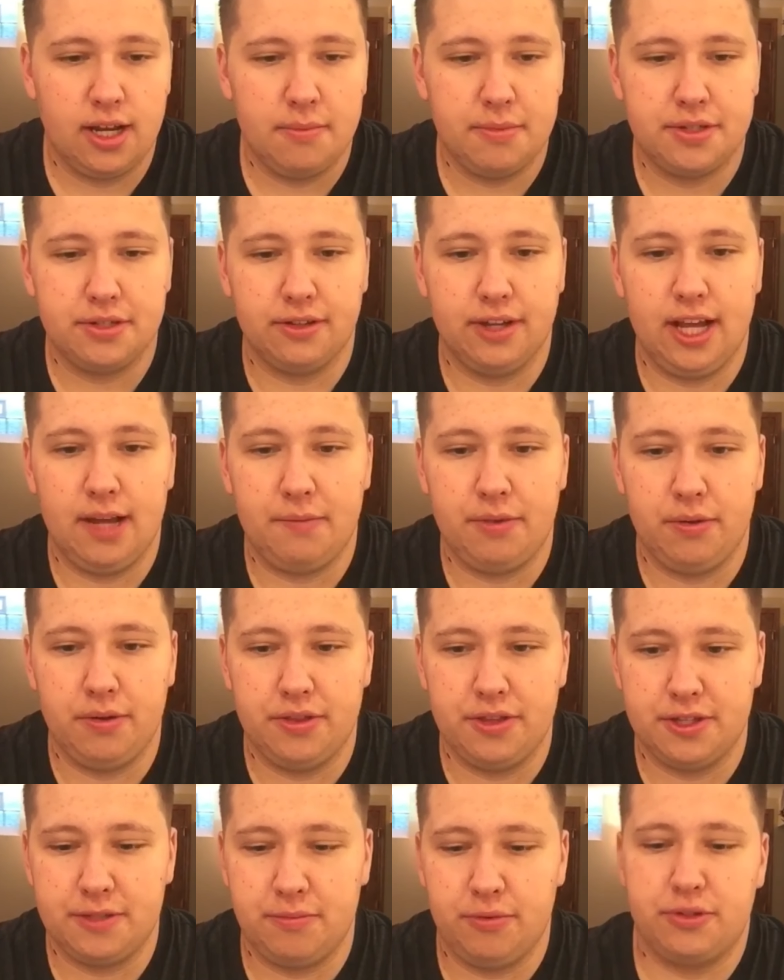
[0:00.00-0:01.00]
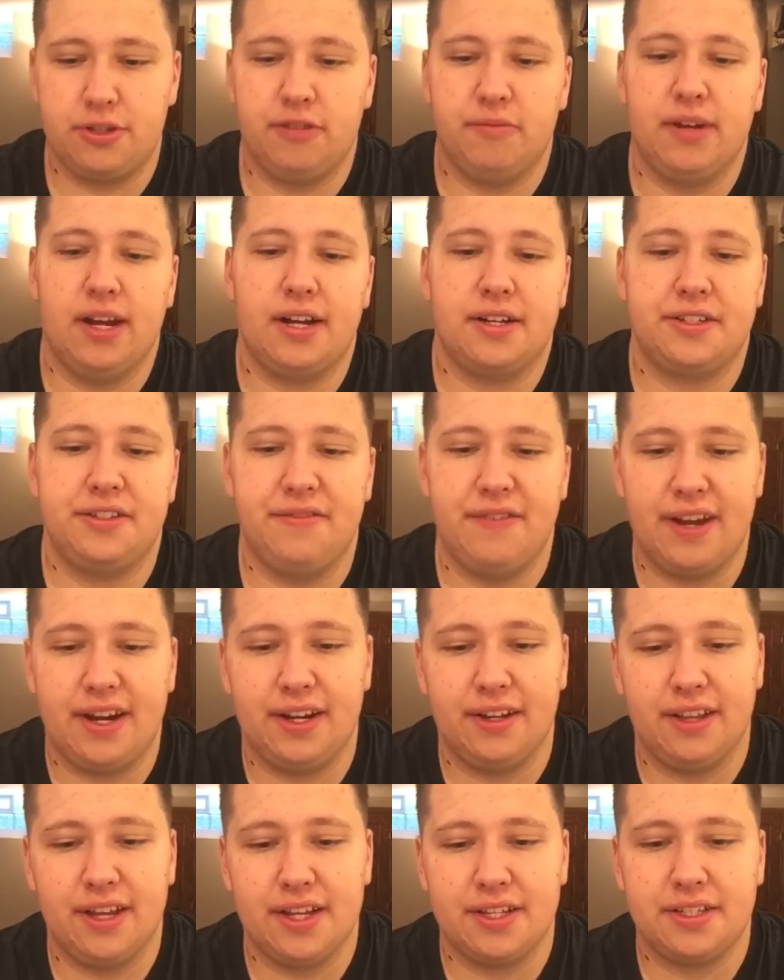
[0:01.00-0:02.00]
I'm still happy with this booster box no
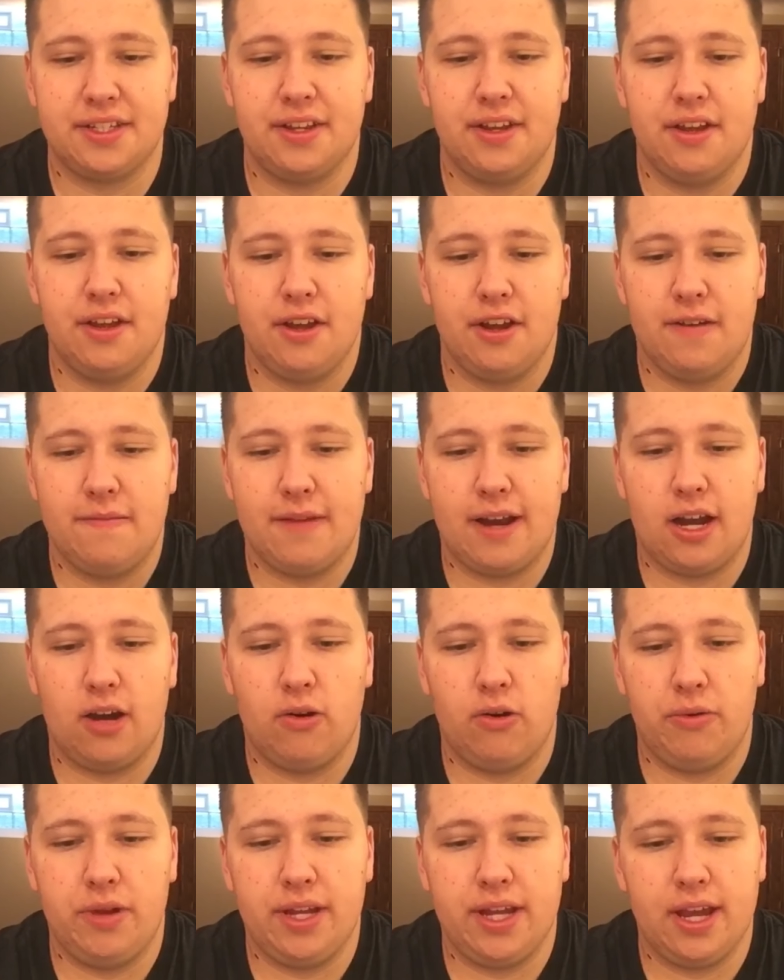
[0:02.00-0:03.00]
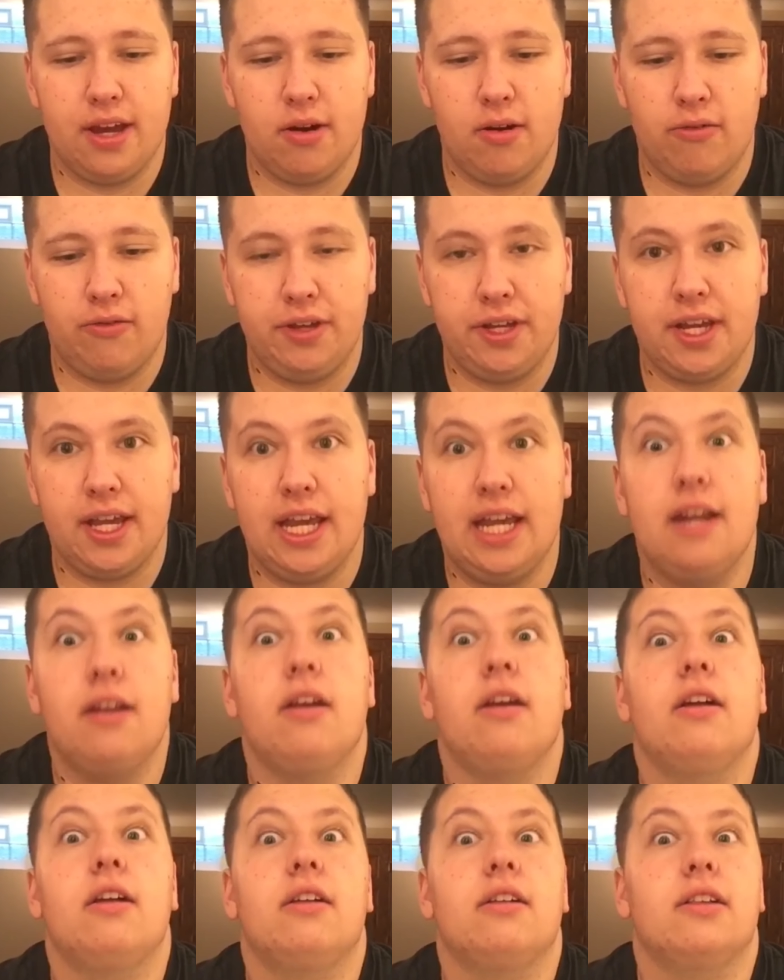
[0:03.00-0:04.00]
matter less. No matter what we get, hopefully we get
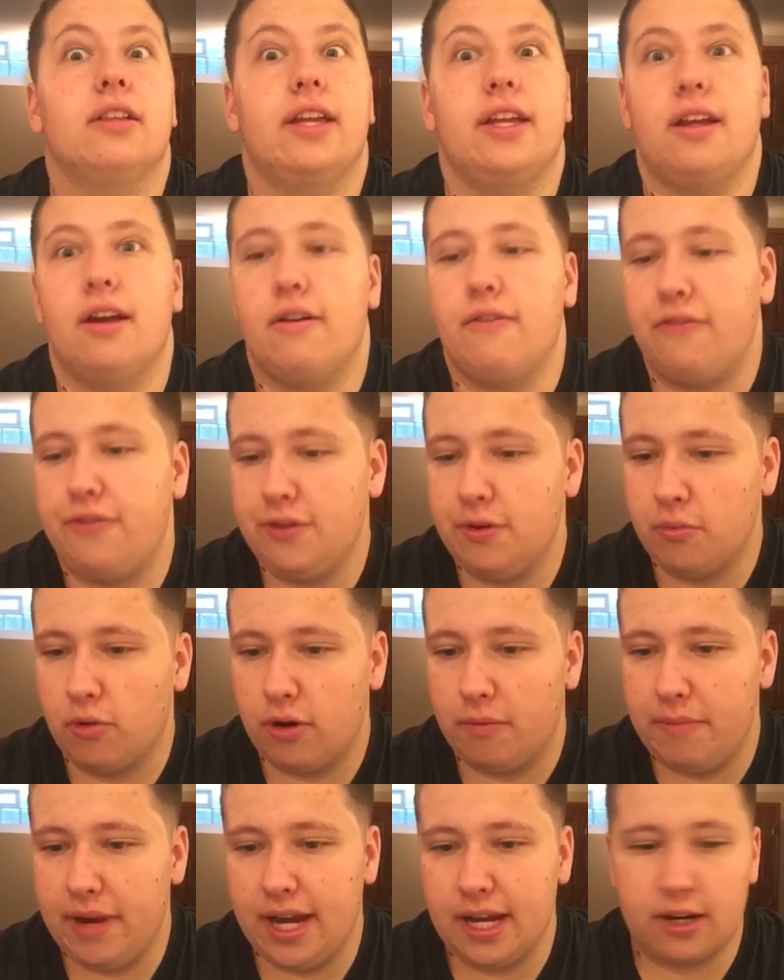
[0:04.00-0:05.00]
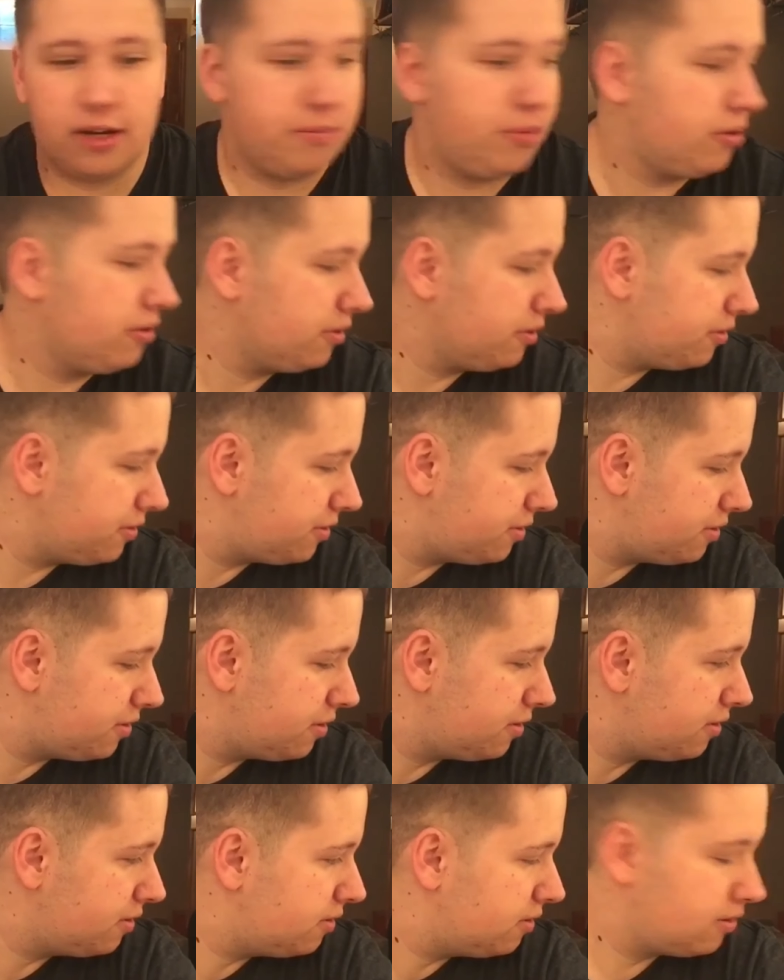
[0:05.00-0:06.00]
like a few more banger pulls.
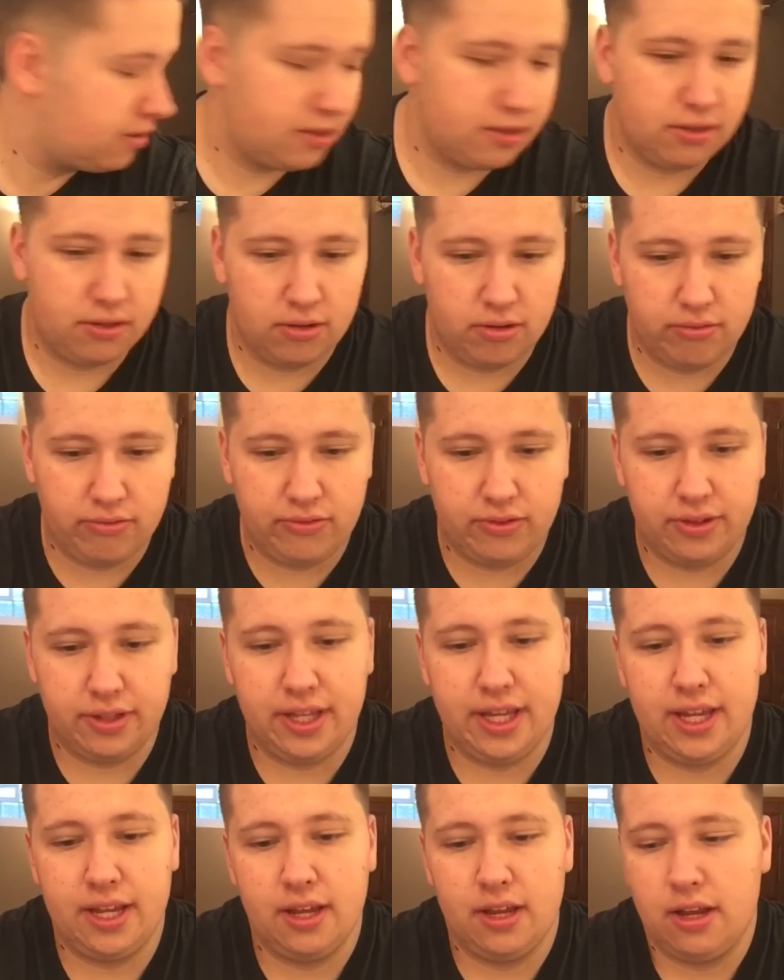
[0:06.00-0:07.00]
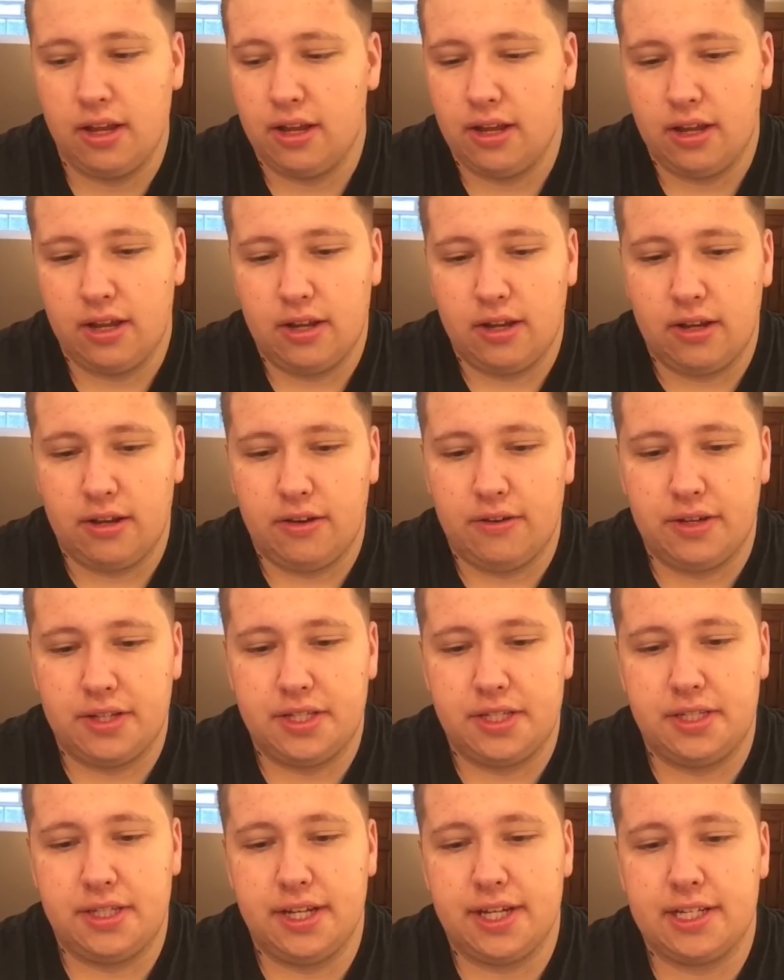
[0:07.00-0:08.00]
Hopefully,
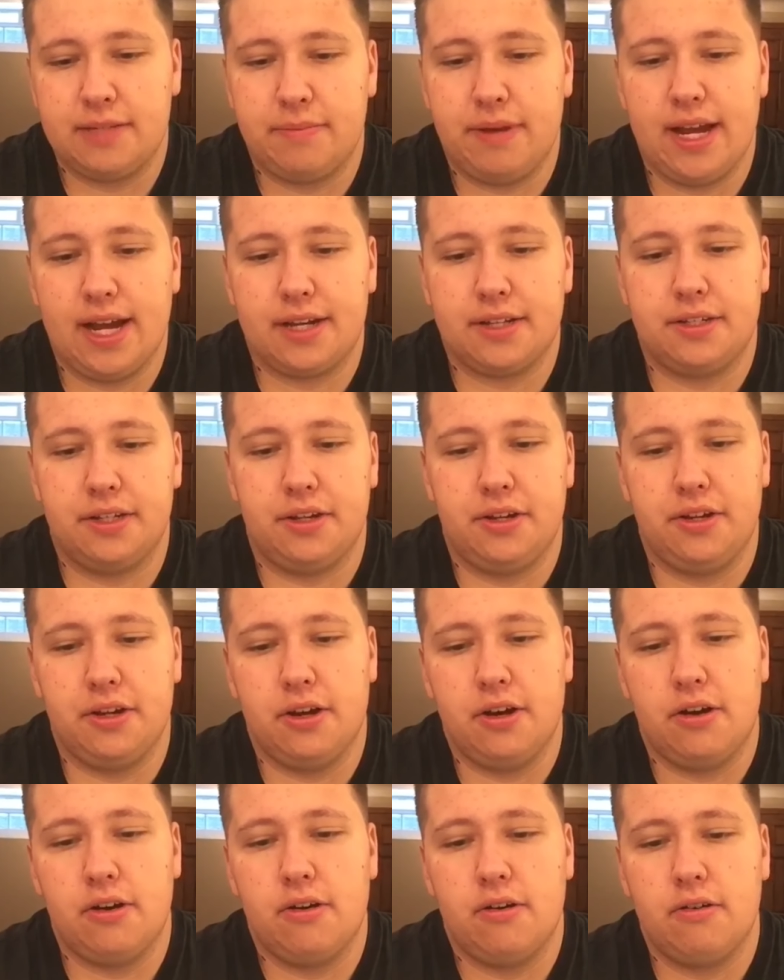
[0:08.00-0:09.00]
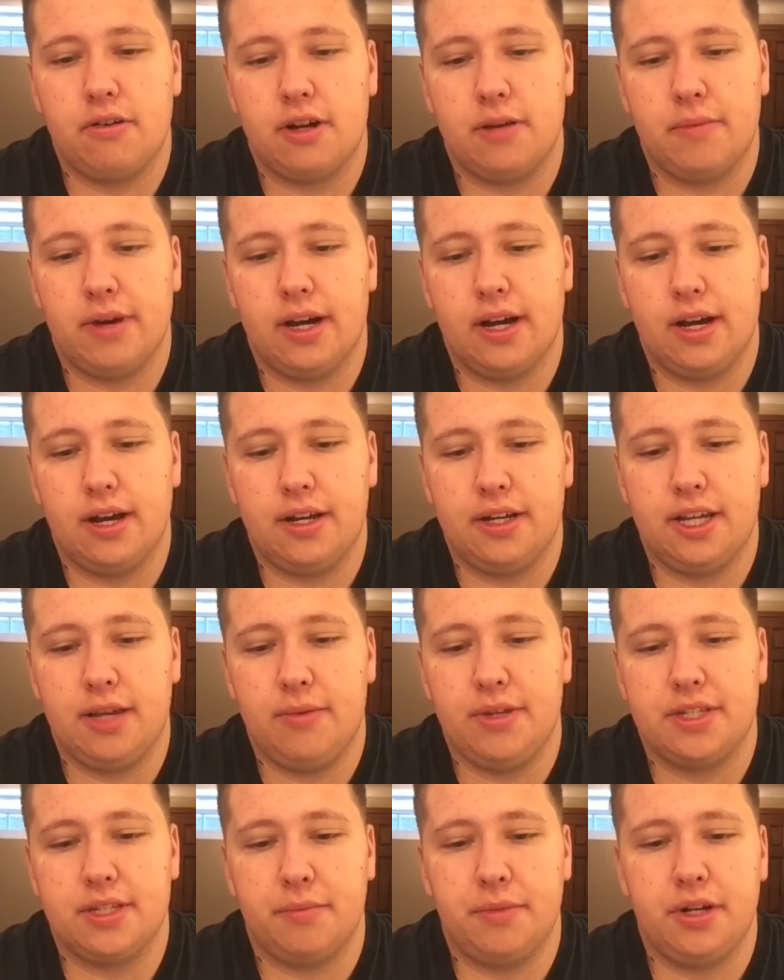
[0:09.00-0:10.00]
six packs to go. Come on, give
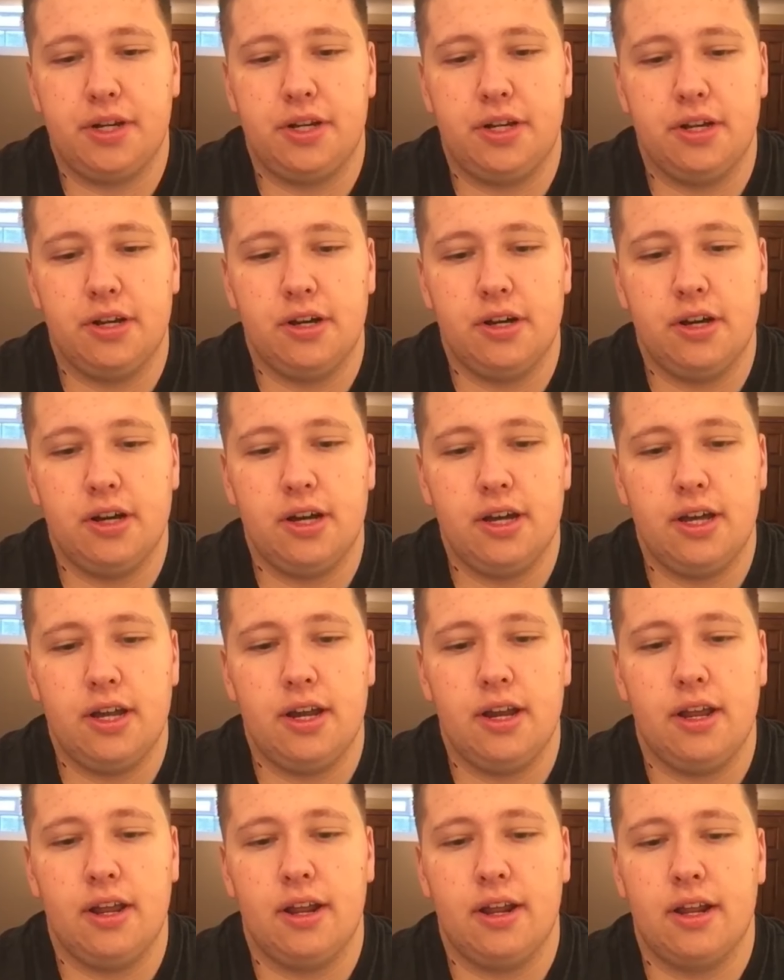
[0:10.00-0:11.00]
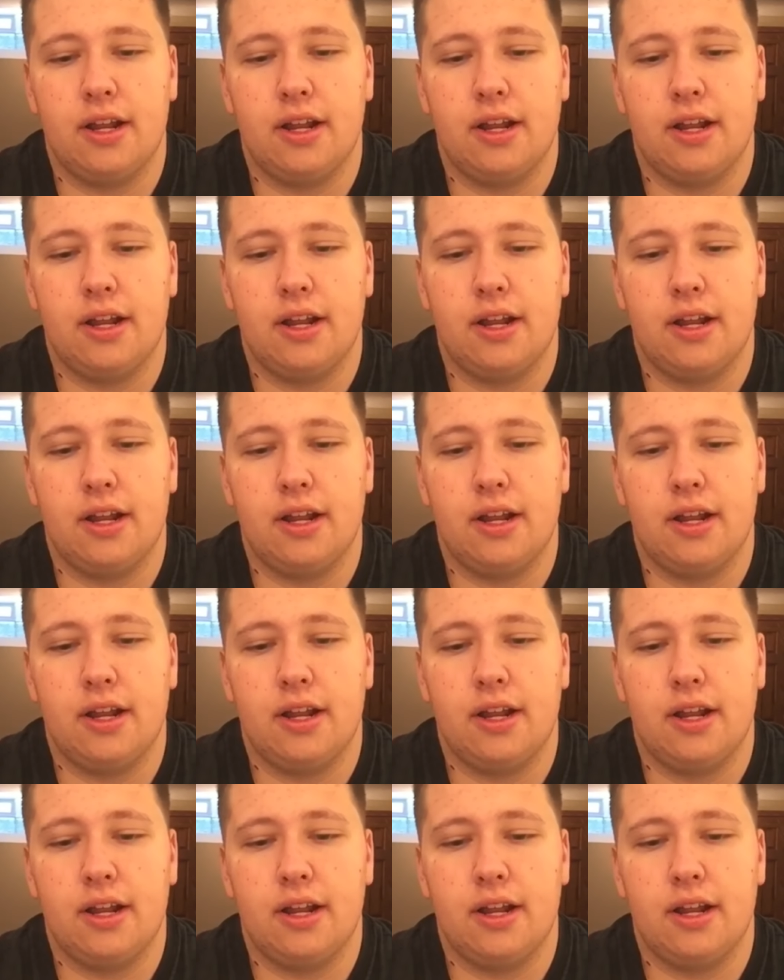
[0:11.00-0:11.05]
me something good.